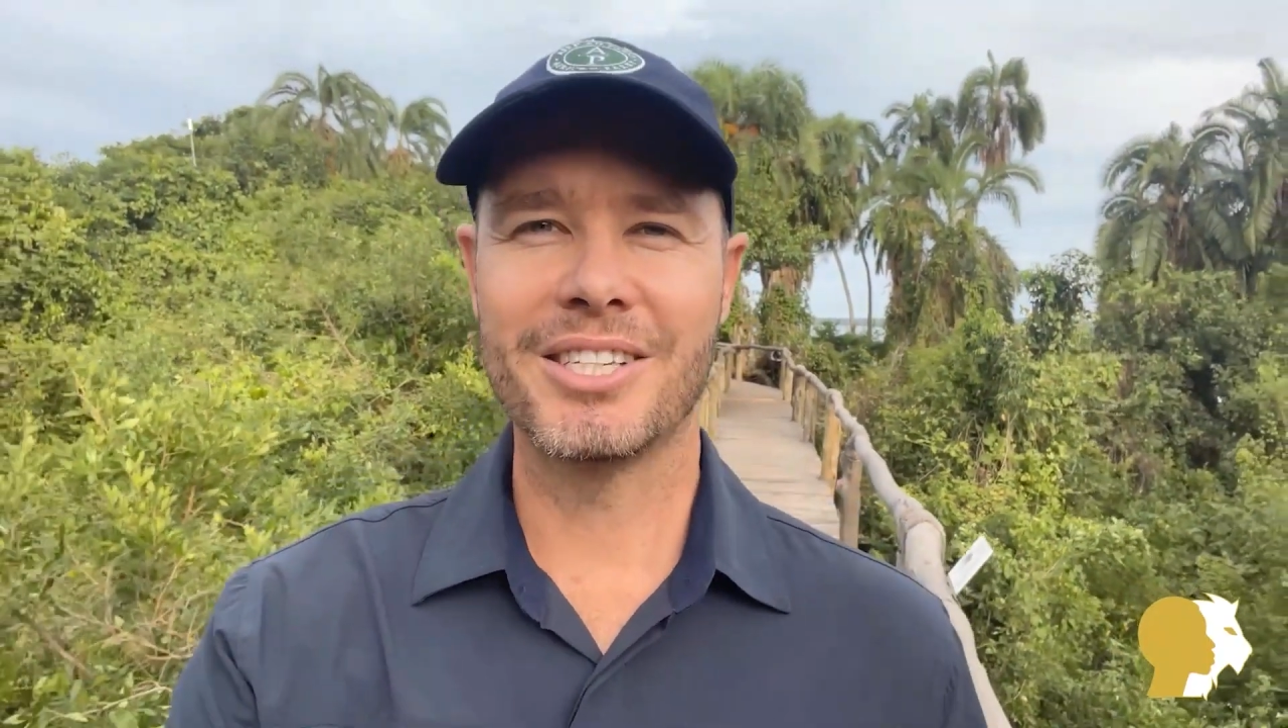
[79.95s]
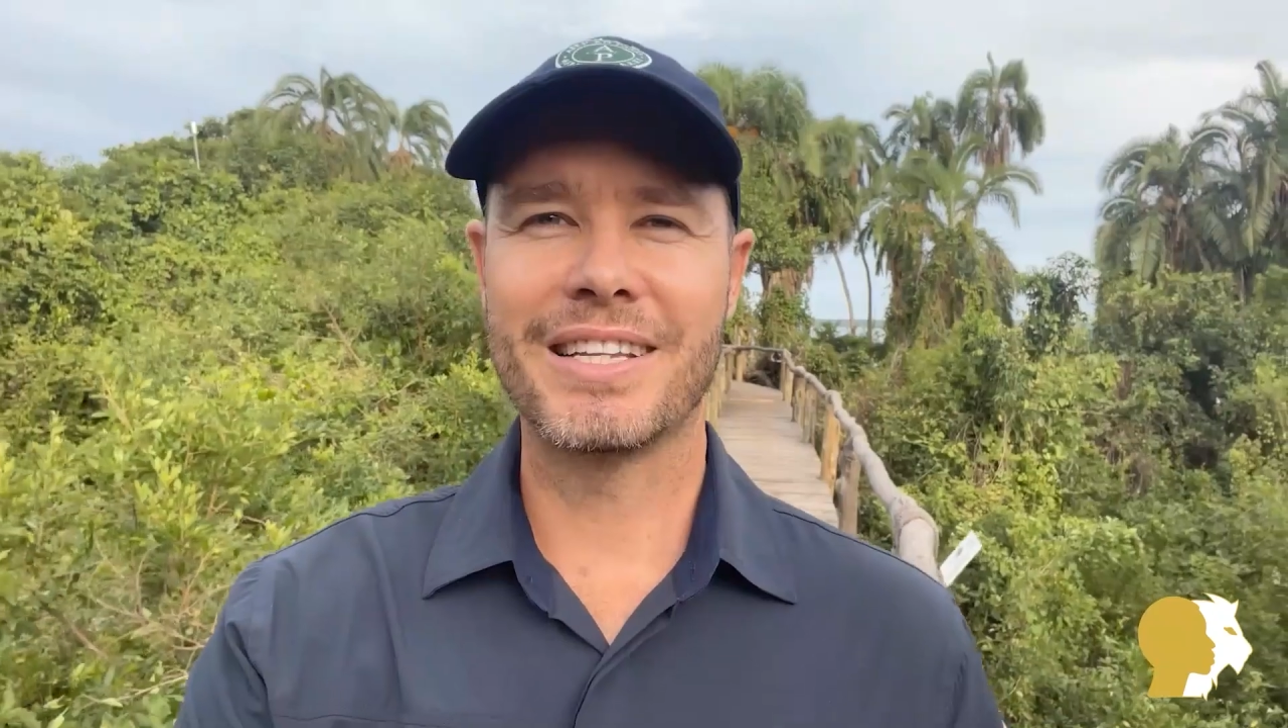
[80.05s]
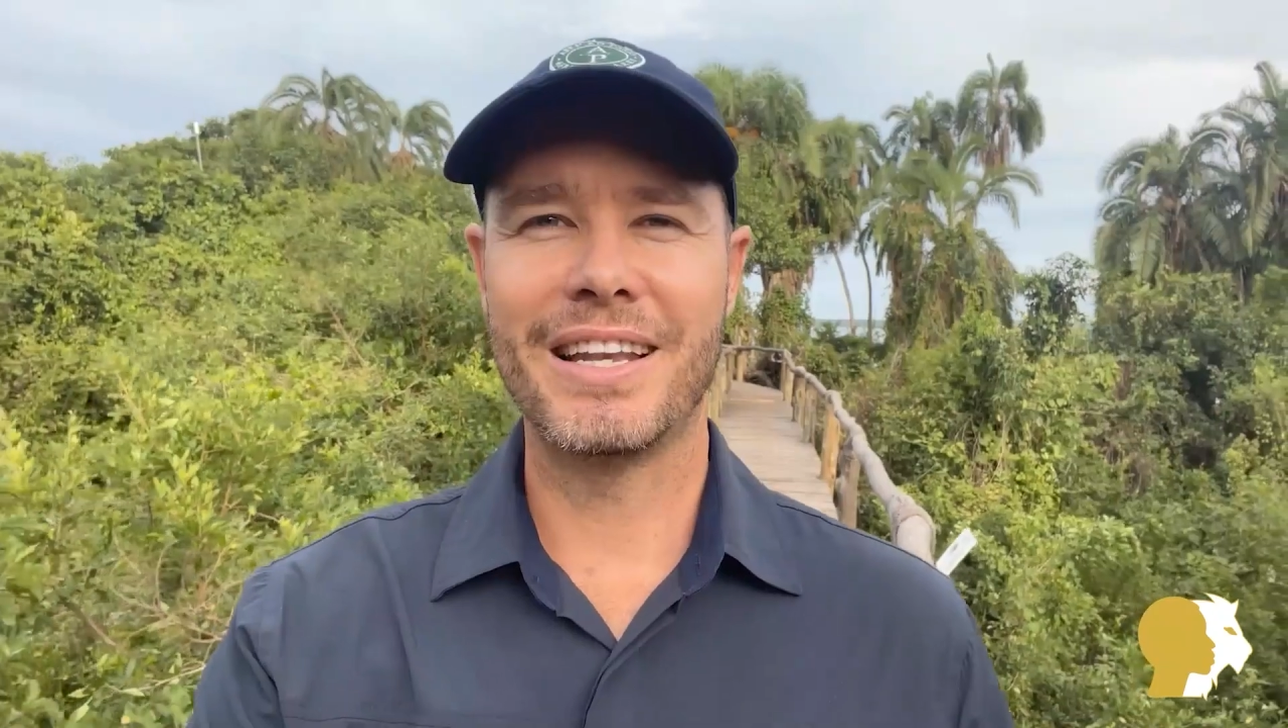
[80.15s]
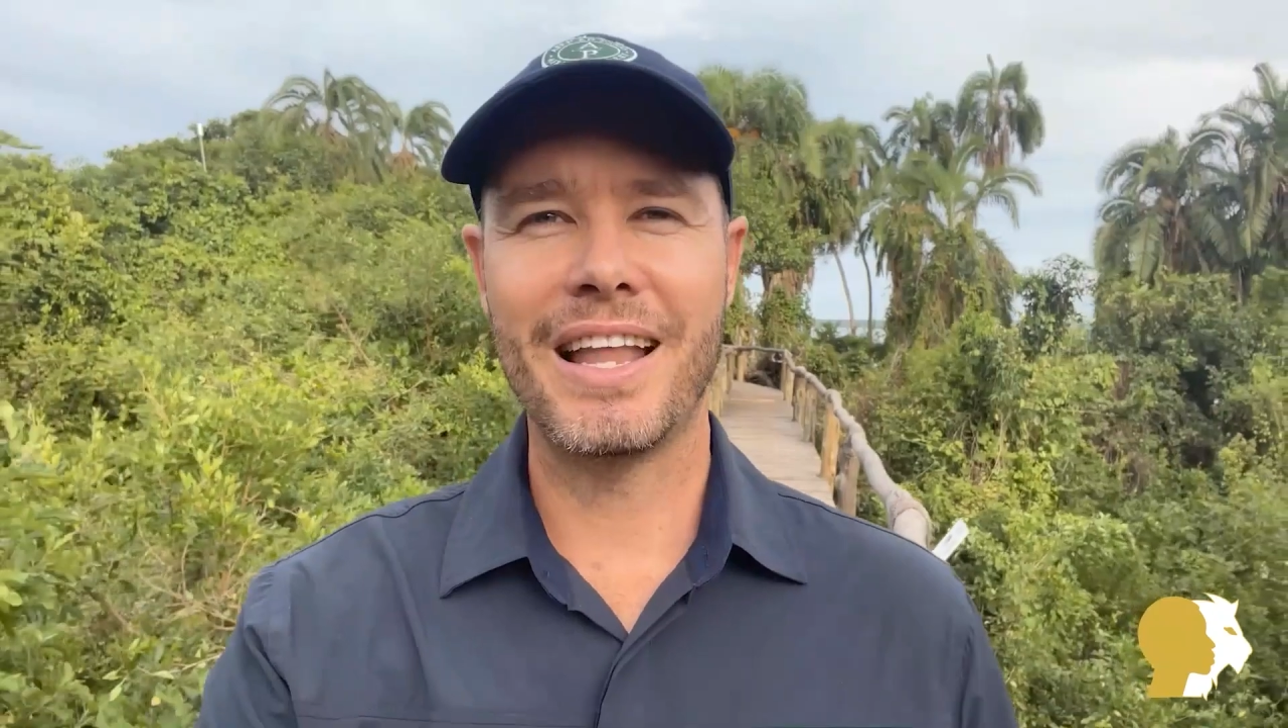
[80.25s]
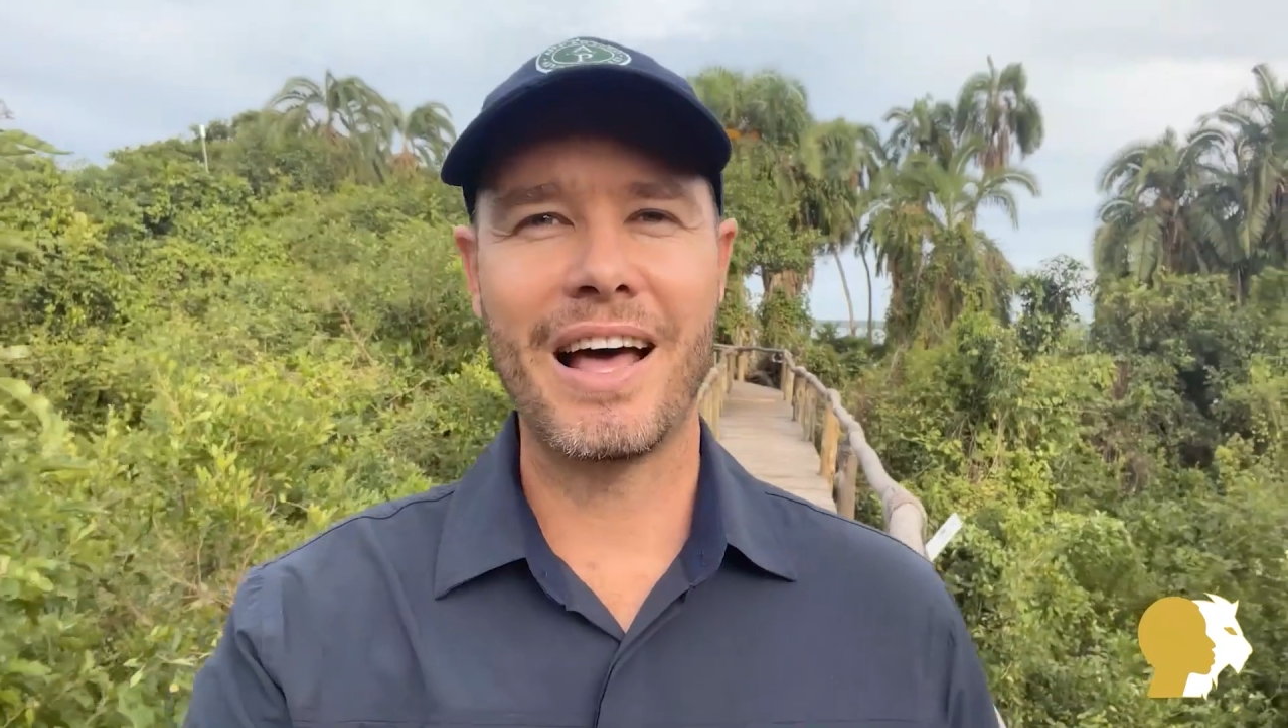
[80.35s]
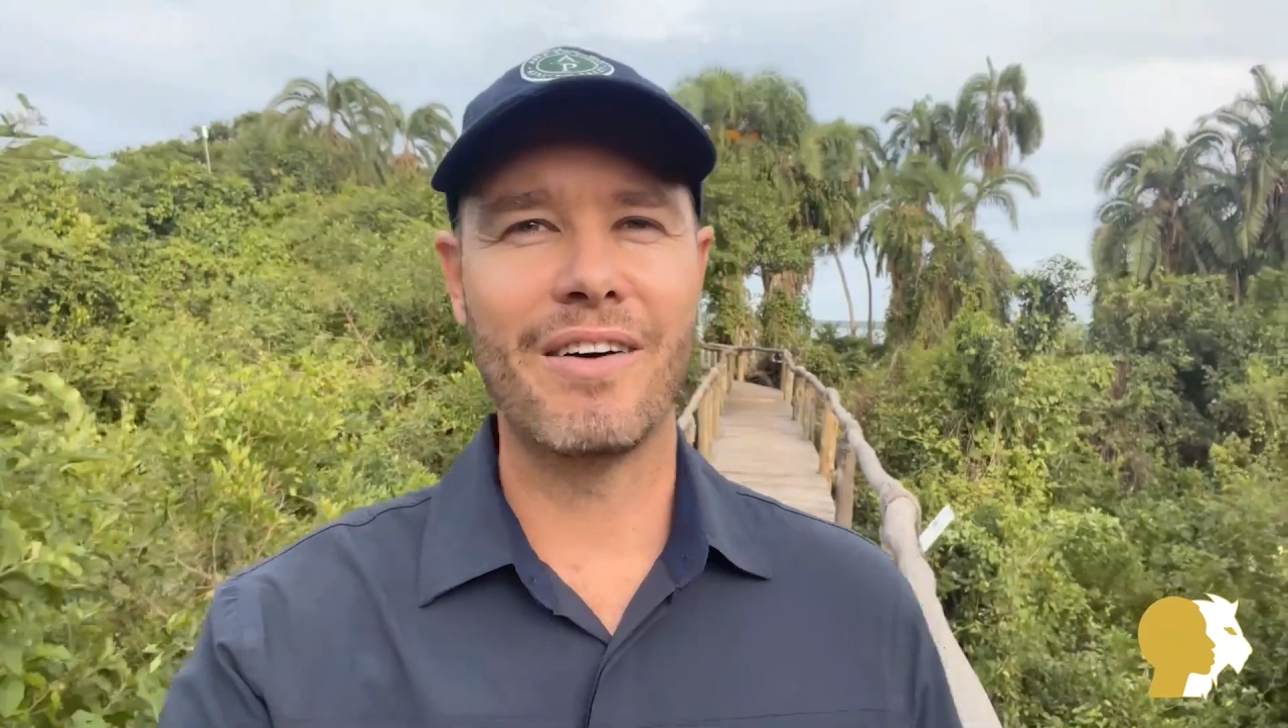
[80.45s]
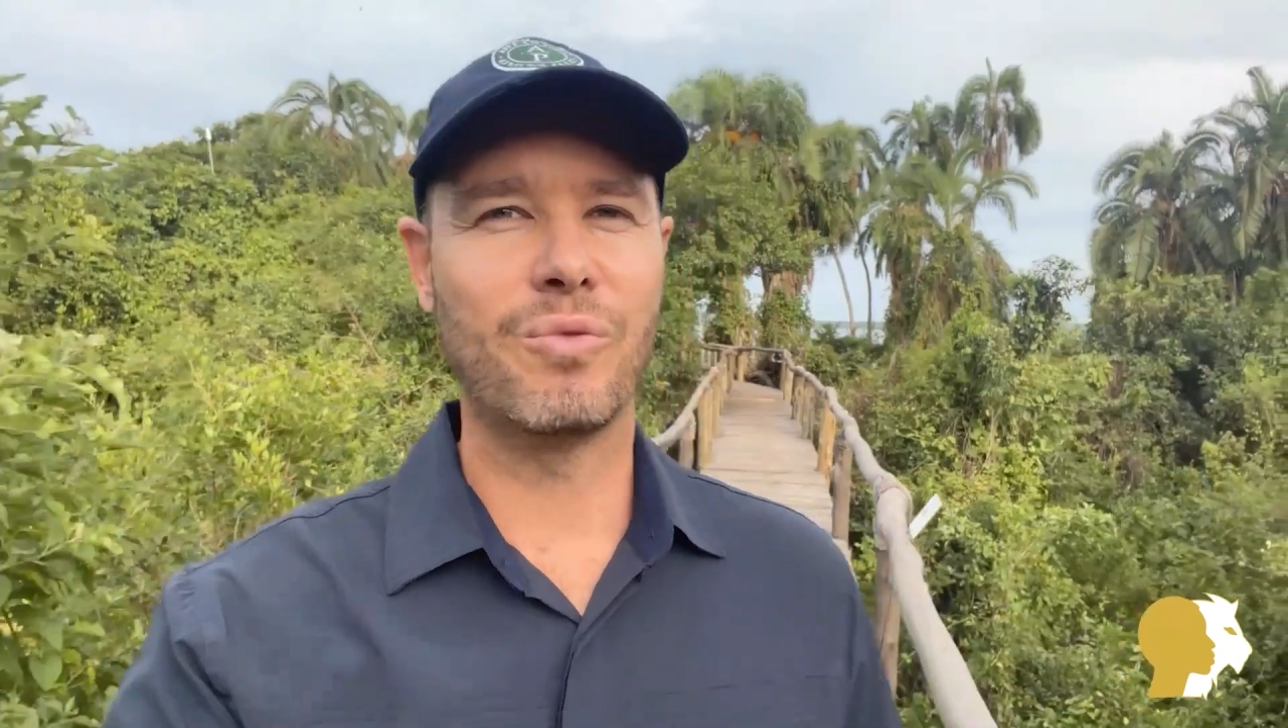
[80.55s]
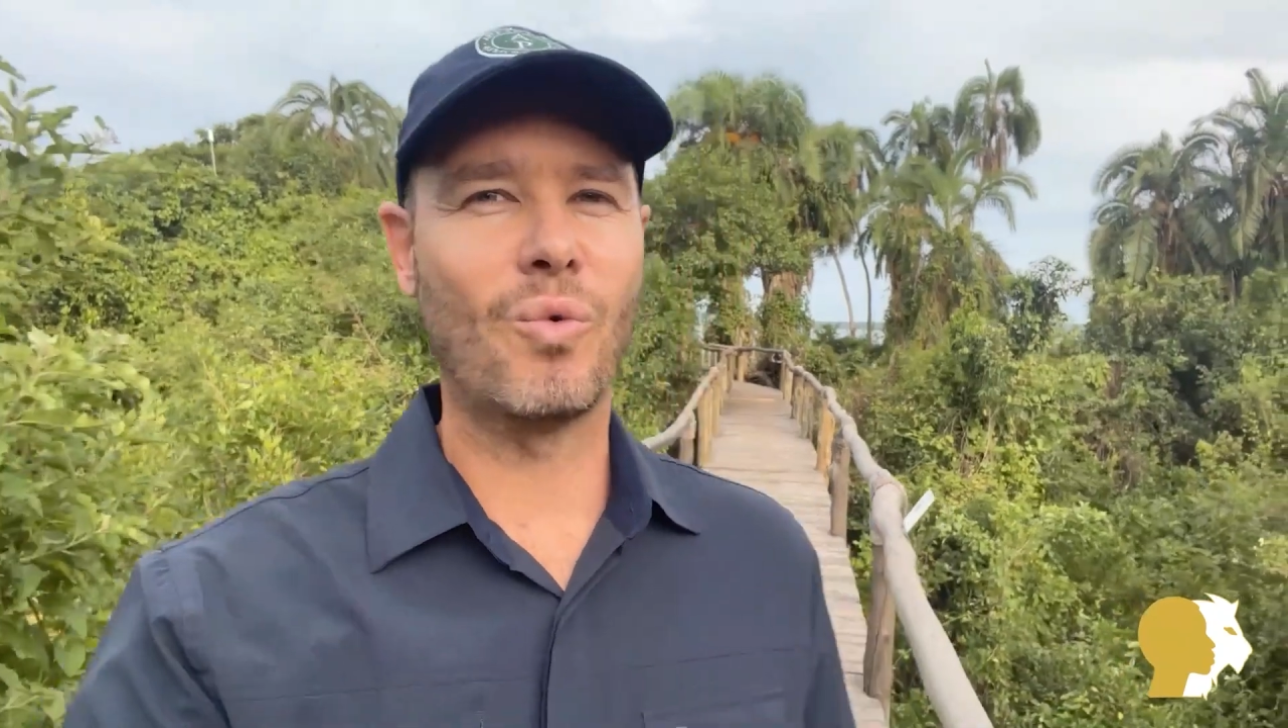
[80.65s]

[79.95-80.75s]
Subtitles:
love